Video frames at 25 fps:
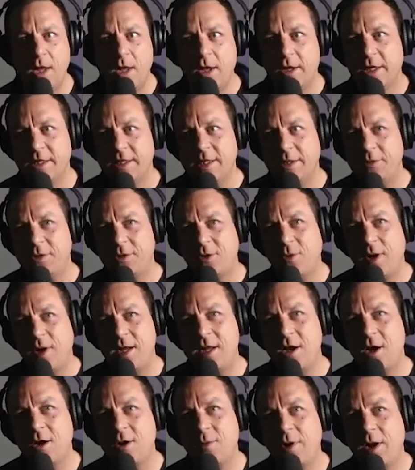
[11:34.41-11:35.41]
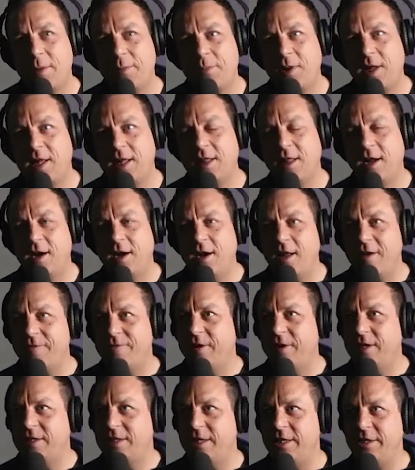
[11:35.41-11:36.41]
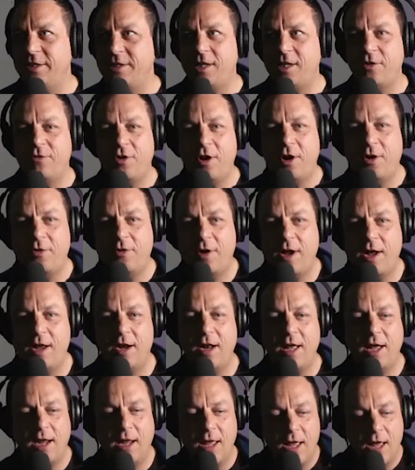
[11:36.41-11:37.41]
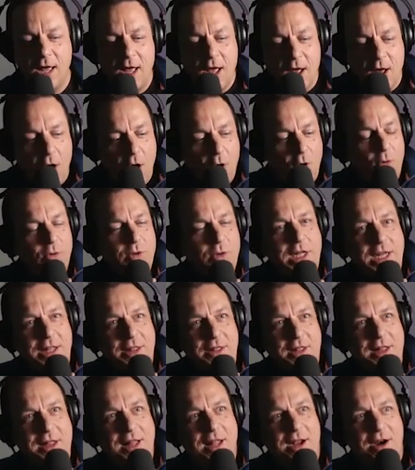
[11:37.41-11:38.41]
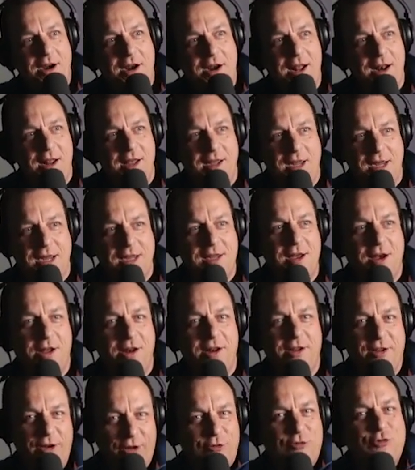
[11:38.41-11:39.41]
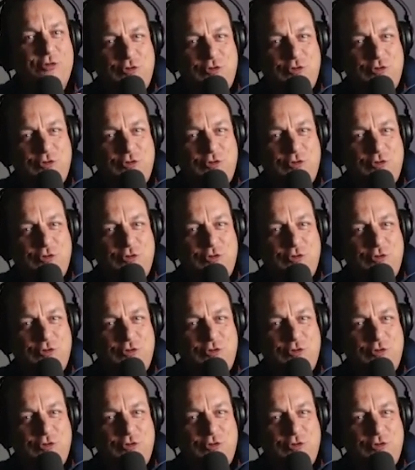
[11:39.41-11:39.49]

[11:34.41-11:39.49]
Because I was quite young when I played clarinet. In fact, I used to run around like holding the clarinet like a gun and going...